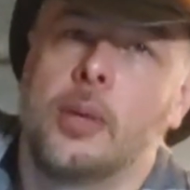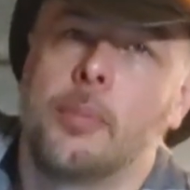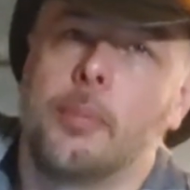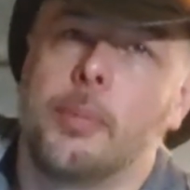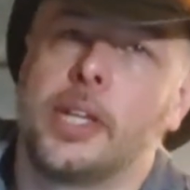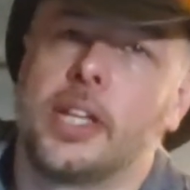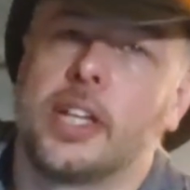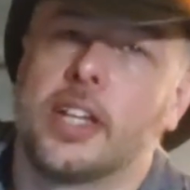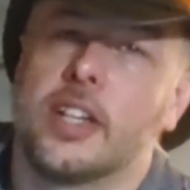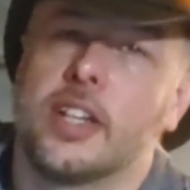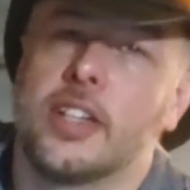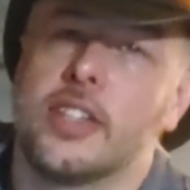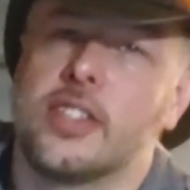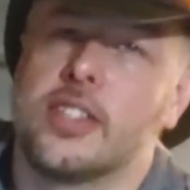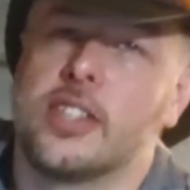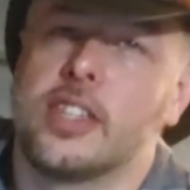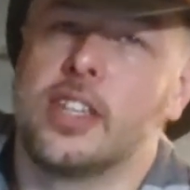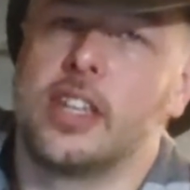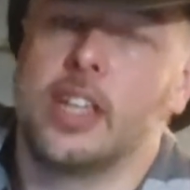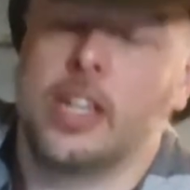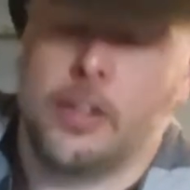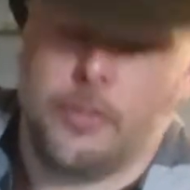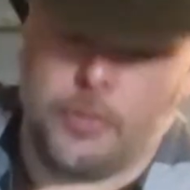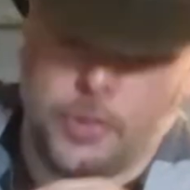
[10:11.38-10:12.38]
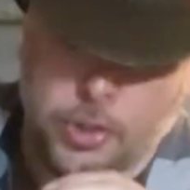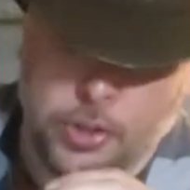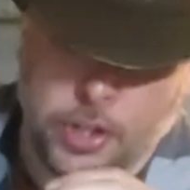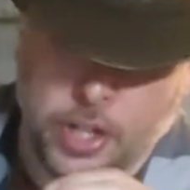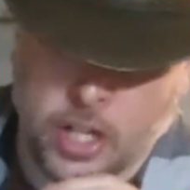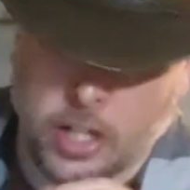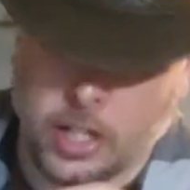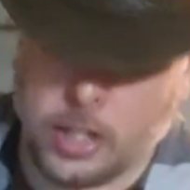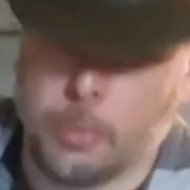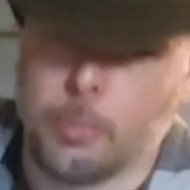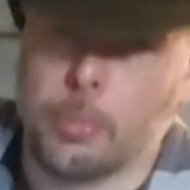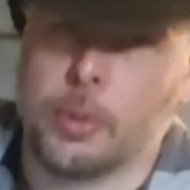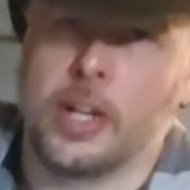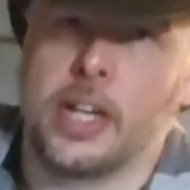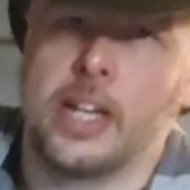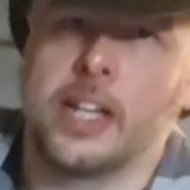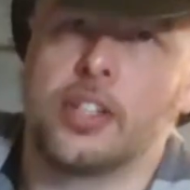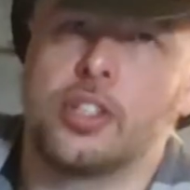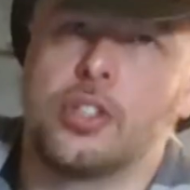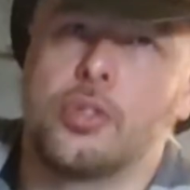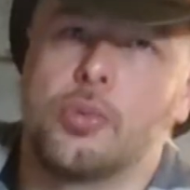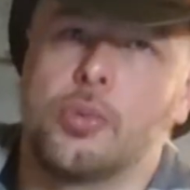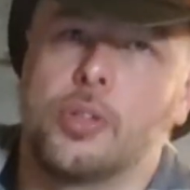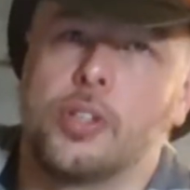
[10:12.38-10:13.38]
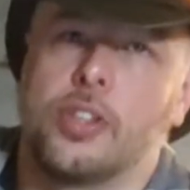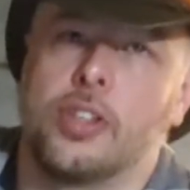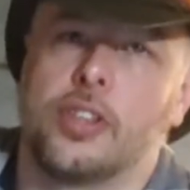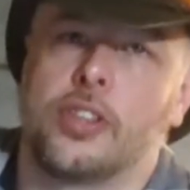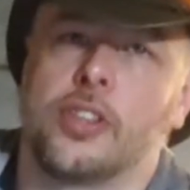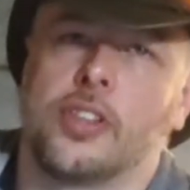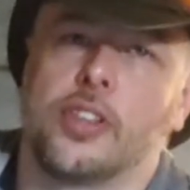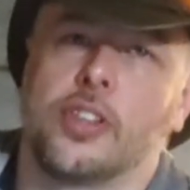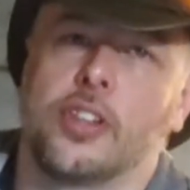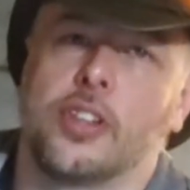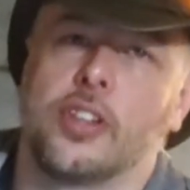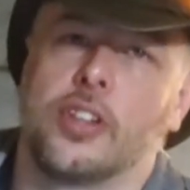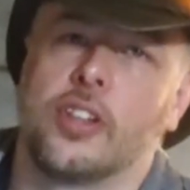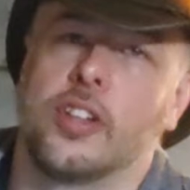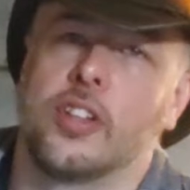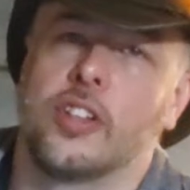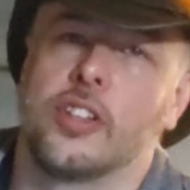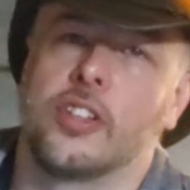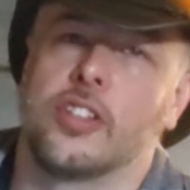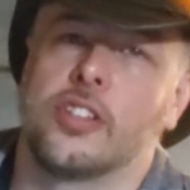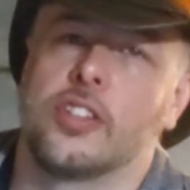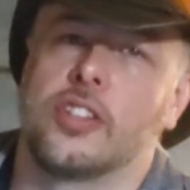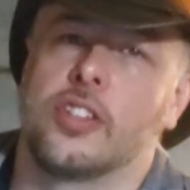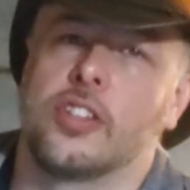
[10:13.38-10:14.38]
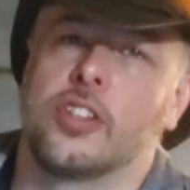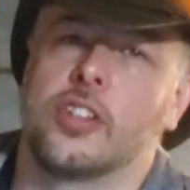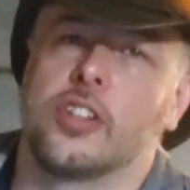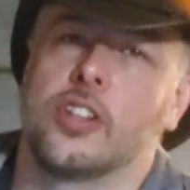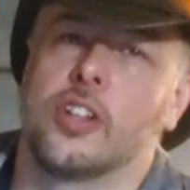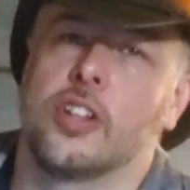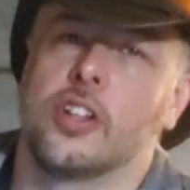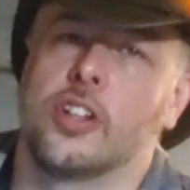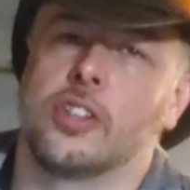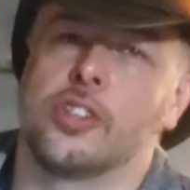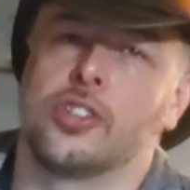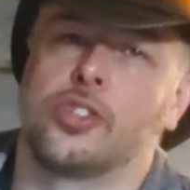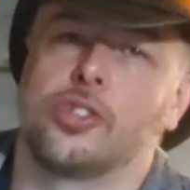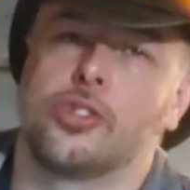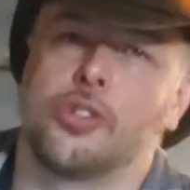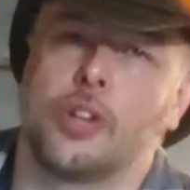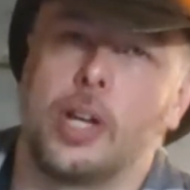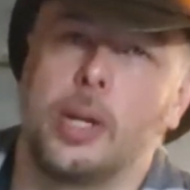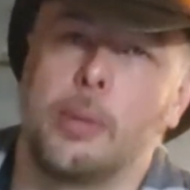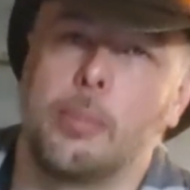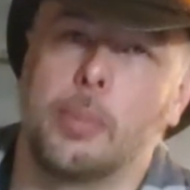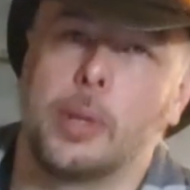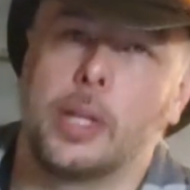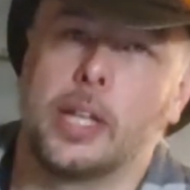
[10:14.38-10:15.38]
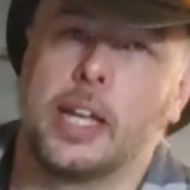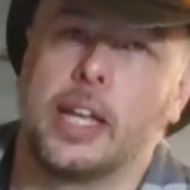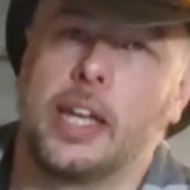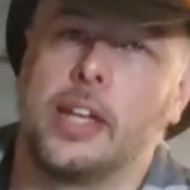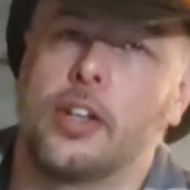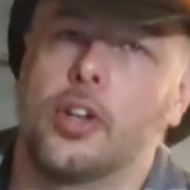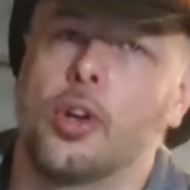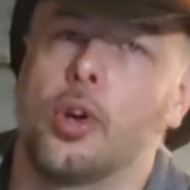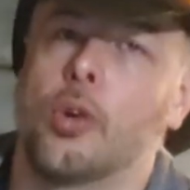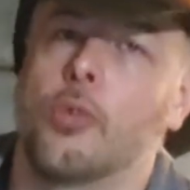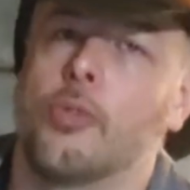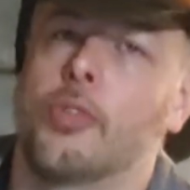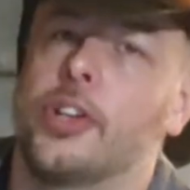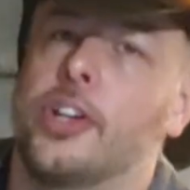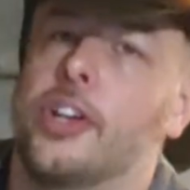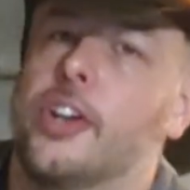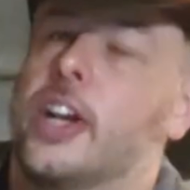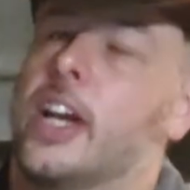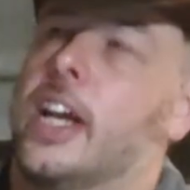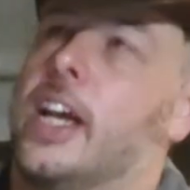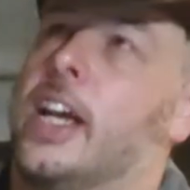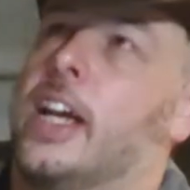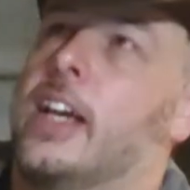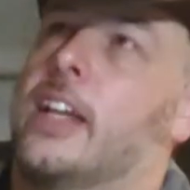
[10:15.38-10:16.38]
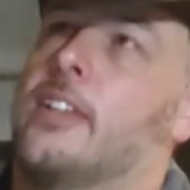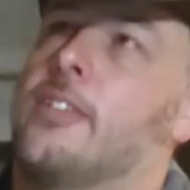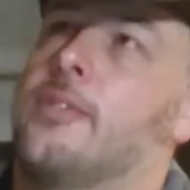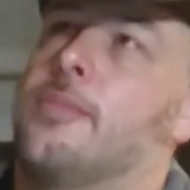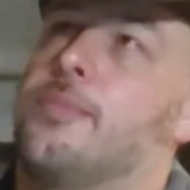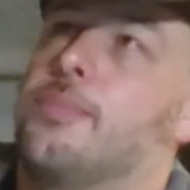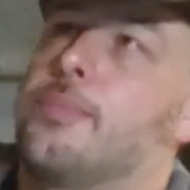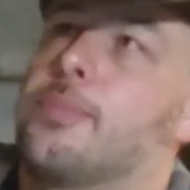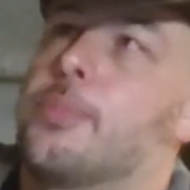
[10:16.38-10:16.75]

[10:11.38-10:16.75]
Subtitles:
Because if you cut a branch with a straight blade over your head,